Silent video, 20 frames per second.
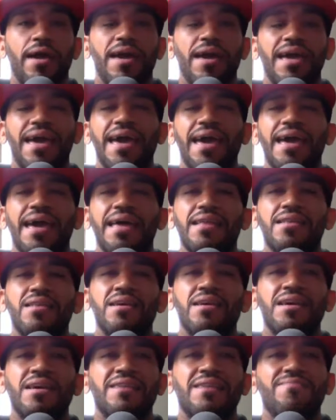And
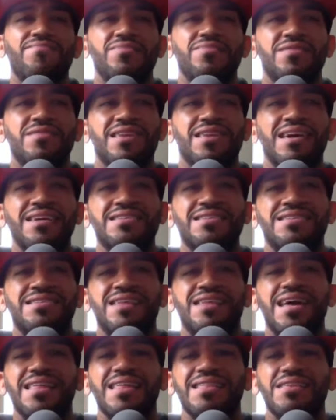his
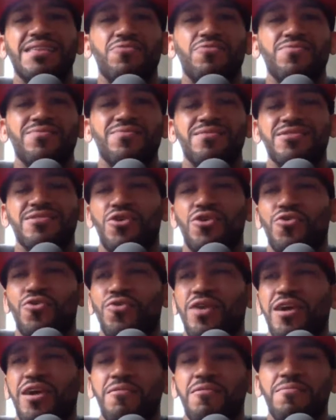death,
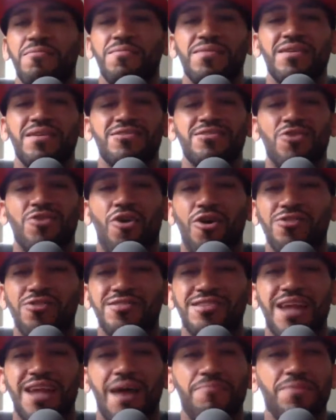his heart
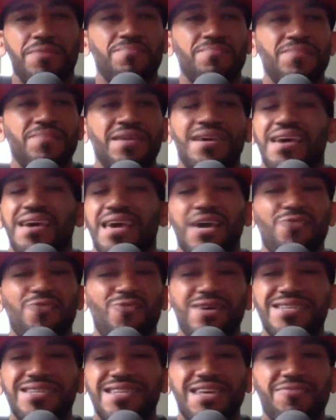stopping, it
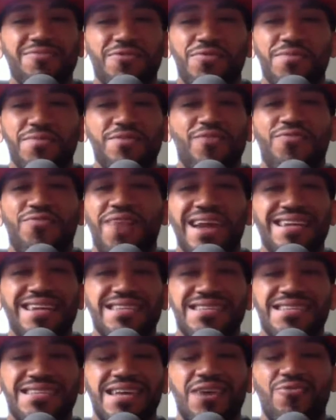wasn't even from the fight
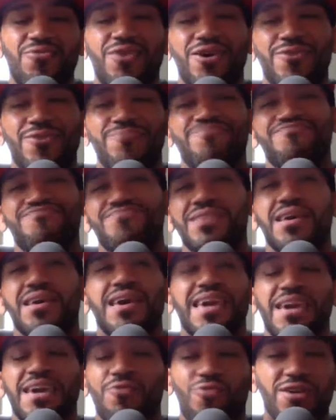itself. Well,
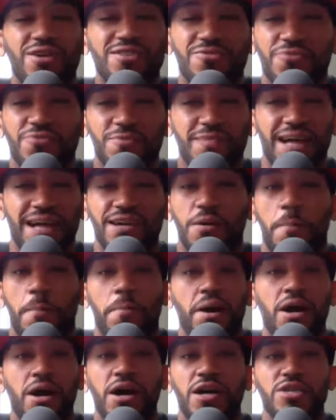it wasn't from like a
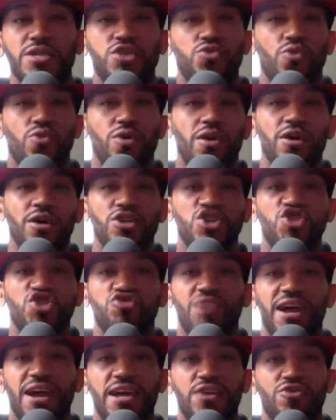punch or a
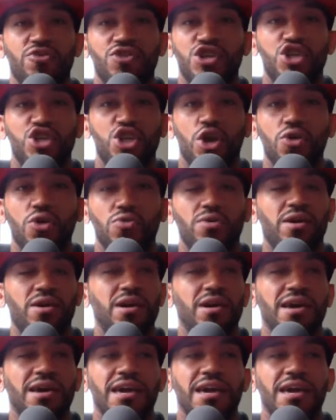strike or a choke.